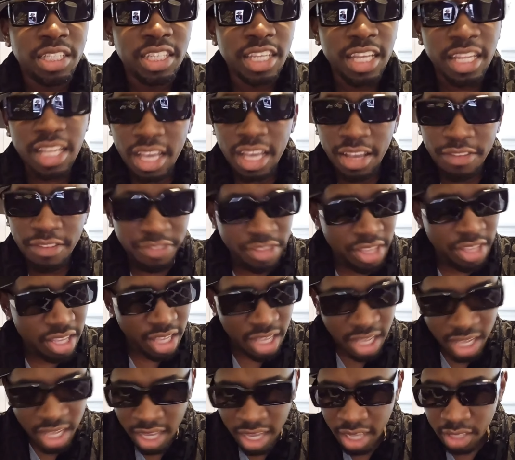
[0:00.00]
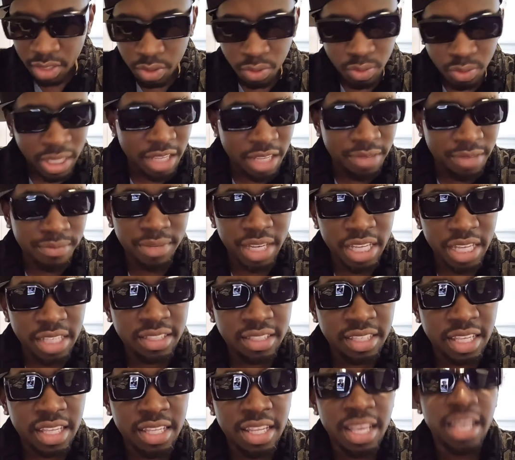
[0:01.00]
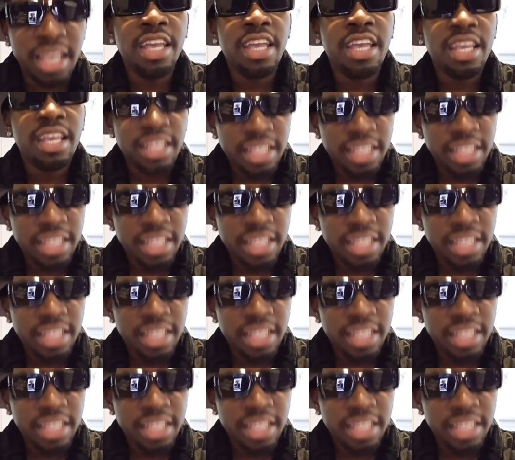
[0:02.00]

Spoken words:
you now have to ask where their mindset there.